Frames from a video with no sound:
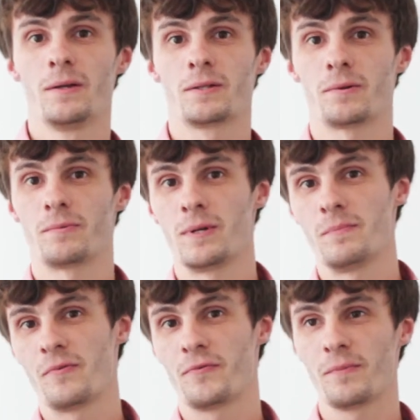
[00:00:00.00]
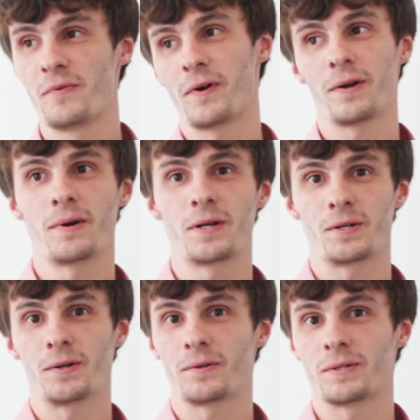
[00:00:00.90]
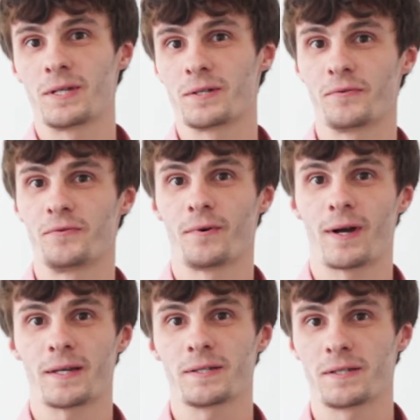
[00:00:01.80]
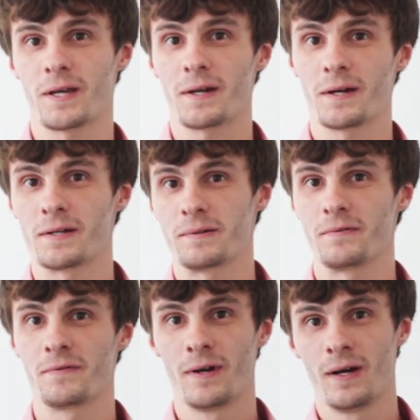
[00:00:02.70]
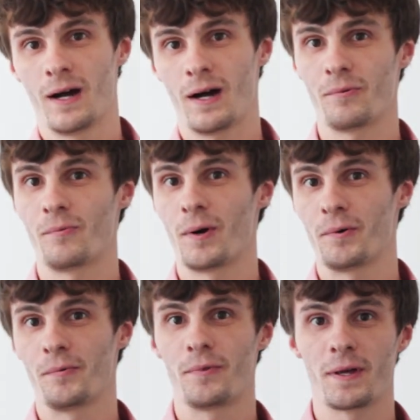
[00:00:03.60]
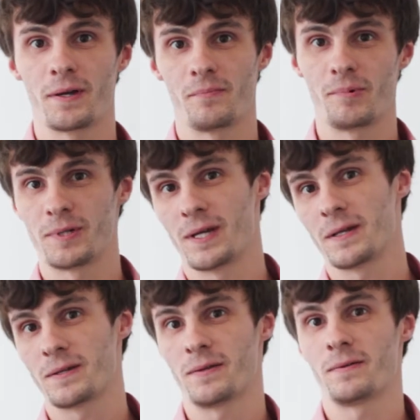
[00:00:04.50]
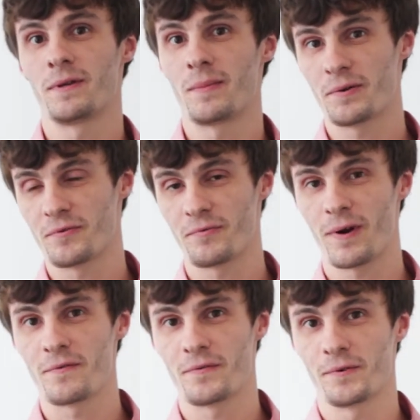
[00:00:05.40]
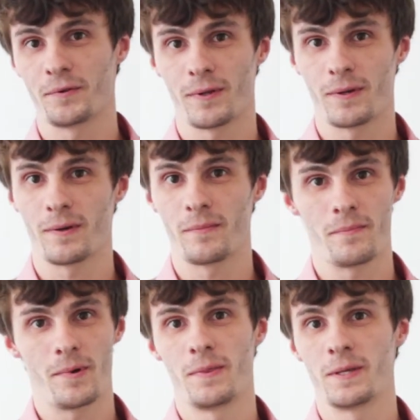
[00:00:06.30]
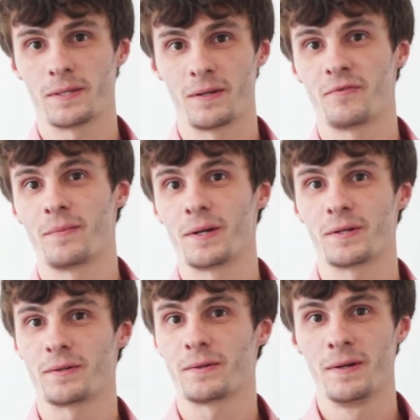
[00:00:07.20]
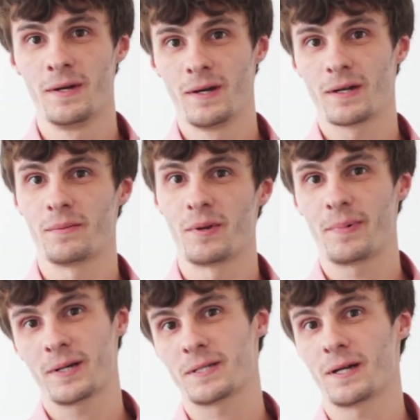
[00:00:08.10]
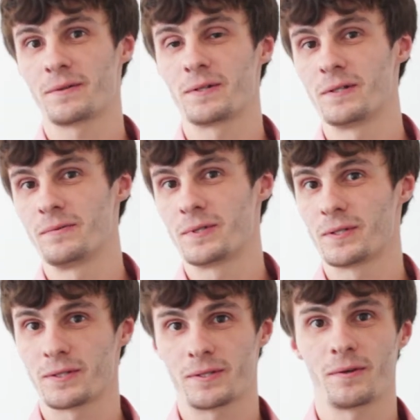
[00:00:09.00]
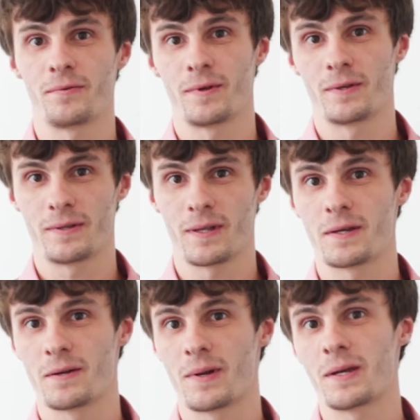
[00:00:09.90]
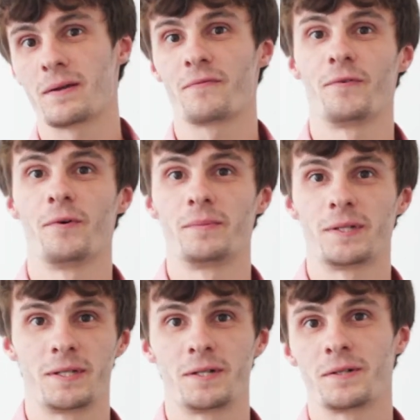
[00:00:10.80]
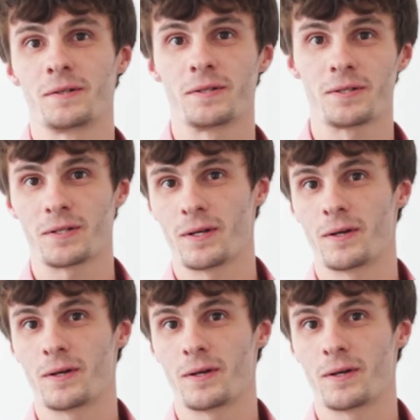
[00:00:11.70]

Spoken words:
So we perform evaluation on seasonal forecasts to get an idea of how well they can predict the amount of rainfall, and this information can then be passed down to users so that they can make informed decisions